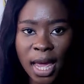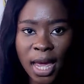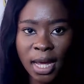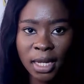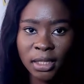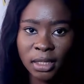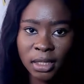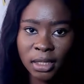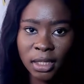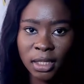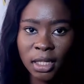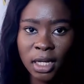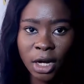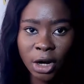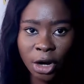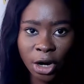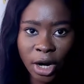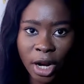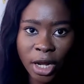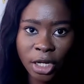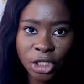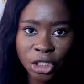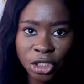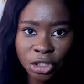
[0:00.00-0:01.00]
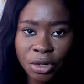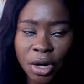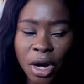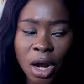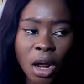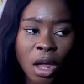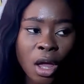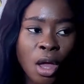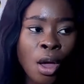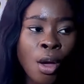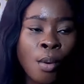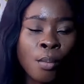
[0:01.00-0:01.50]
hectic here in Nigeria.
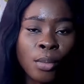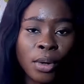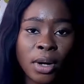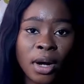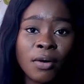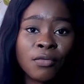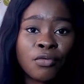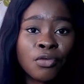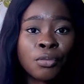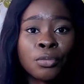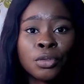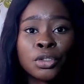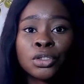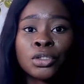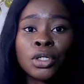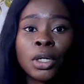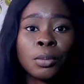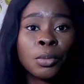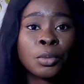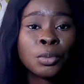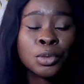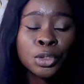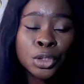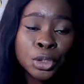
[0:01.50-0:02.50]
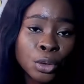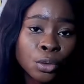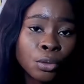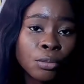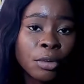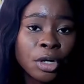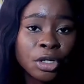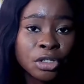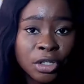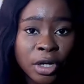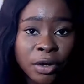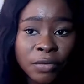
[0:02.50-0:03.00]
But I'm almost done with
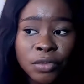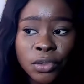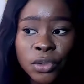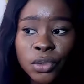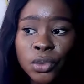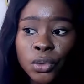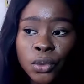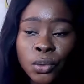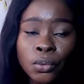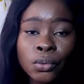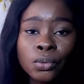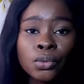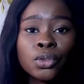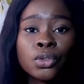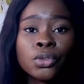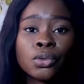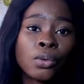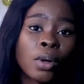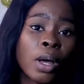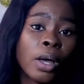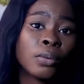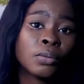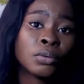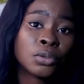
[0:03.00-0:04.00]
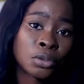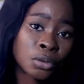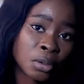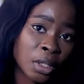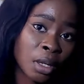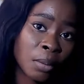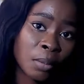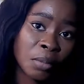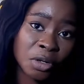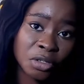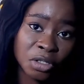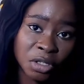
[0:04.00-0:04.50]
my driving school, so I will soon
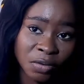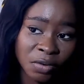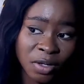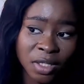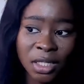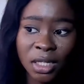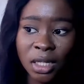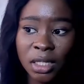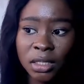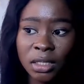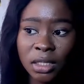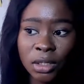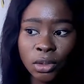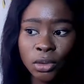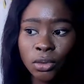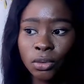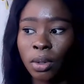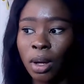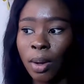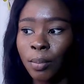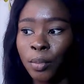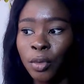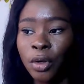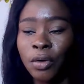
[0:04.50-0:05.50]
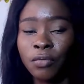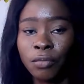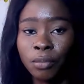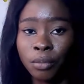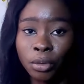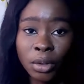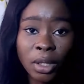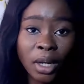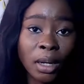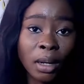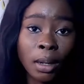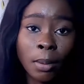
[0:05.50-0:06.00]
get my driver's license. So I'm not even
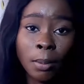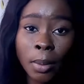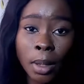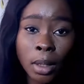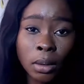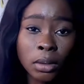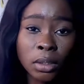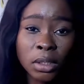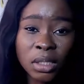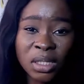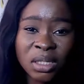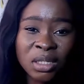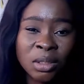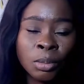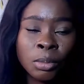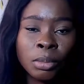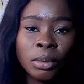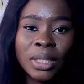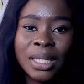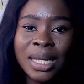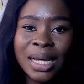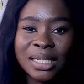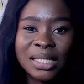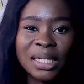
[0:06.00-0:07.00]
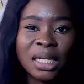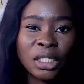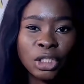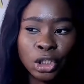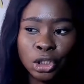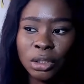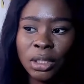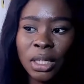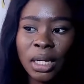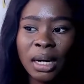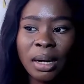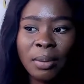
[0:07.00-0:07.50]
bothered about it. But that's an
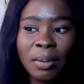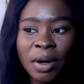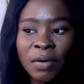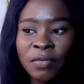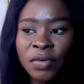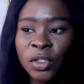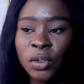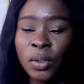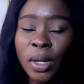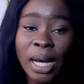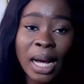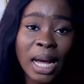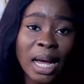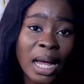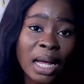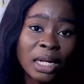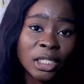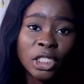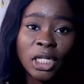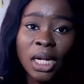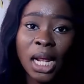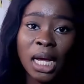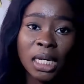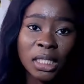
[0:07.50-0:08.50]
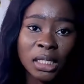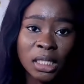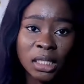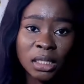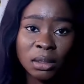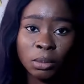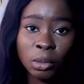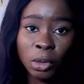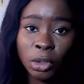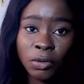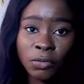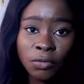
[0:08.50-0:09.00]
issue that I'm having. So I can't actually access
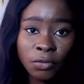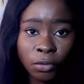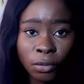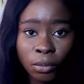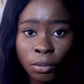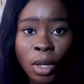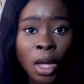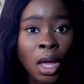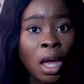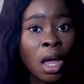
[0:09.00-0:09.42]
the money from